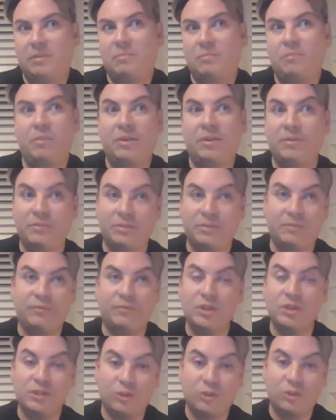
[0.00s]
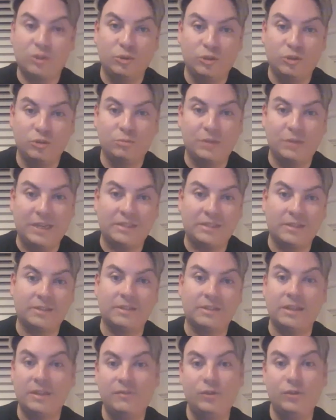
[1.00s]
my first go-to place is,
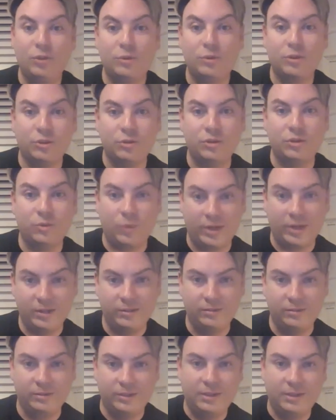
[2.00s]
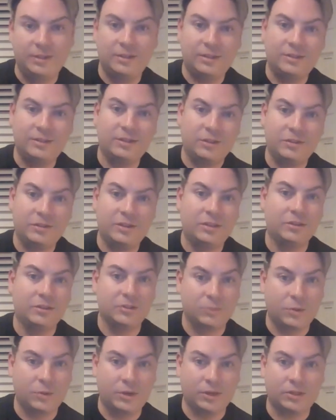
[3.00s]
if you were doing well and nothing
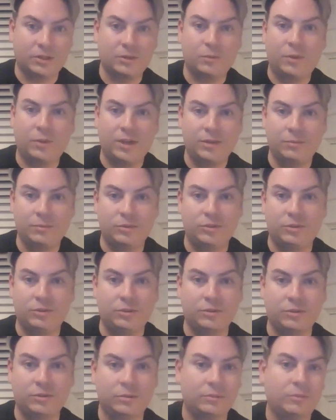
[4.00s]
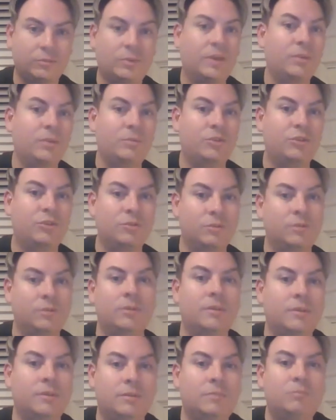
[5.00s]
else worked, why would you
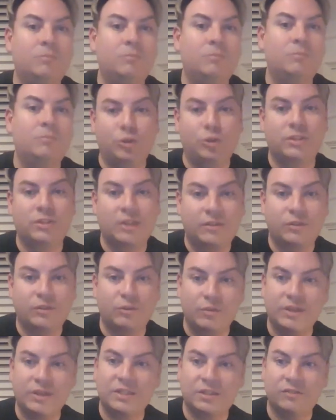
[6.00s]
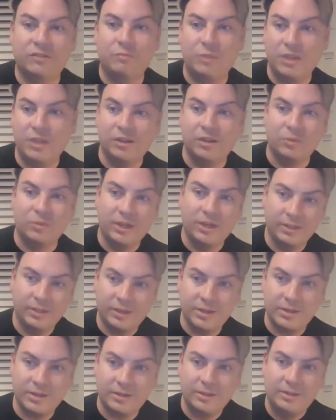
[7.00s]
put yourself at risk of being unwell
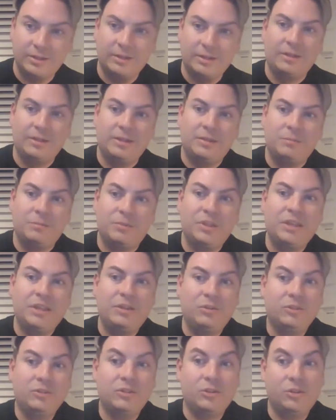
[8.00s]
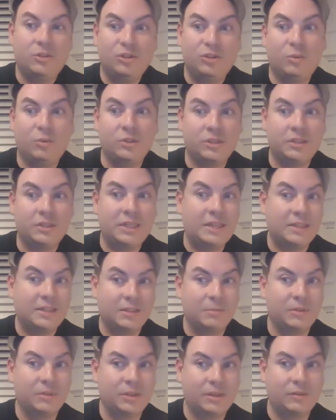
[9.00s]
again? But then also, you don't want to take
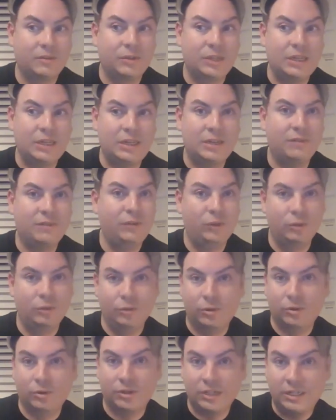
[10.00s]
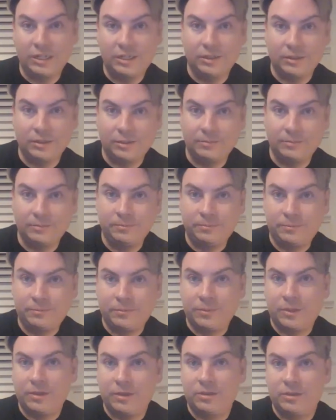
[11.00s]
something every day if you no longer need it.
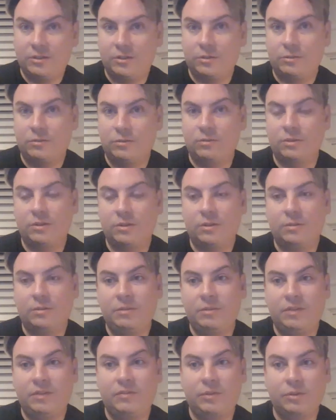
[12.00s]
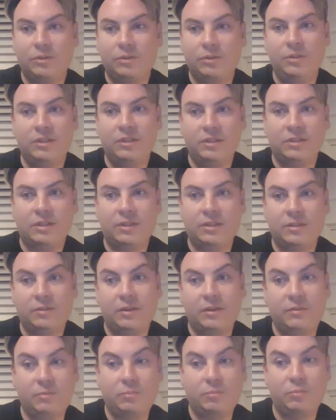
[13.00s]
So, I mean, if you're going to say, if